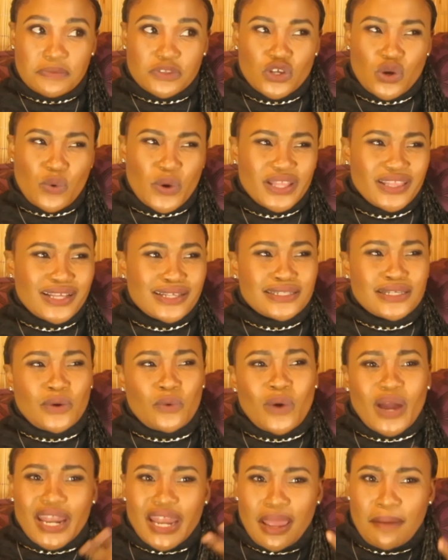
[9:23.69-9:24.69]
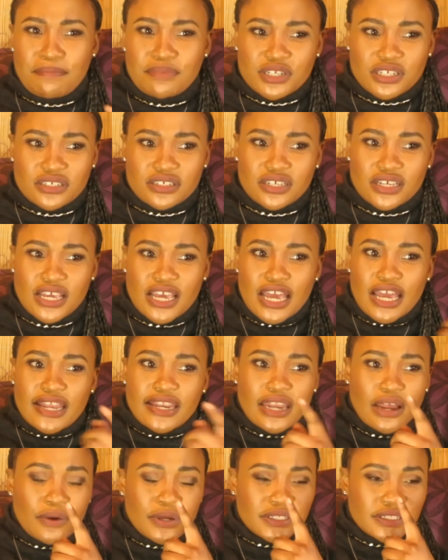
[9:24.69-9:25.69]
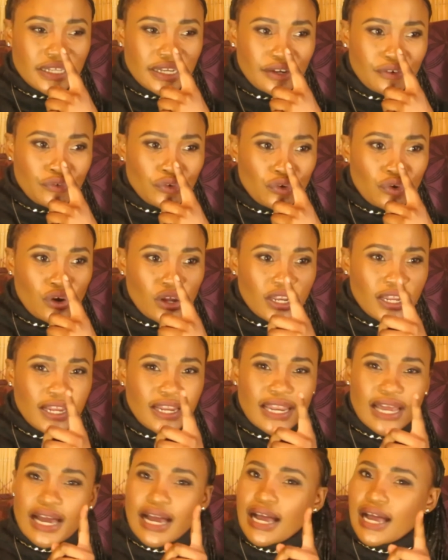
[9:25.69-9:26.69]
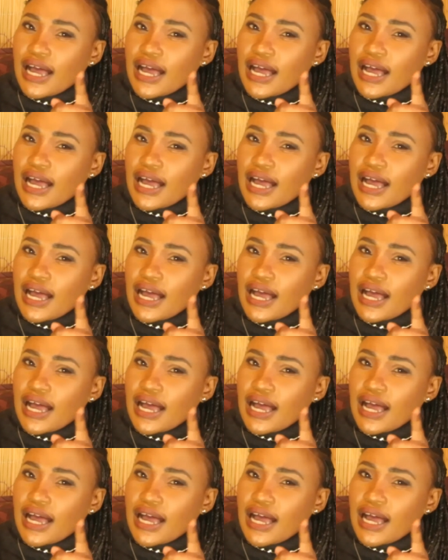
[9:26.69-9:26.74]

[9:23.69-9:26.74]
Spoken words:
So when they said what happened, now I started recalling, like,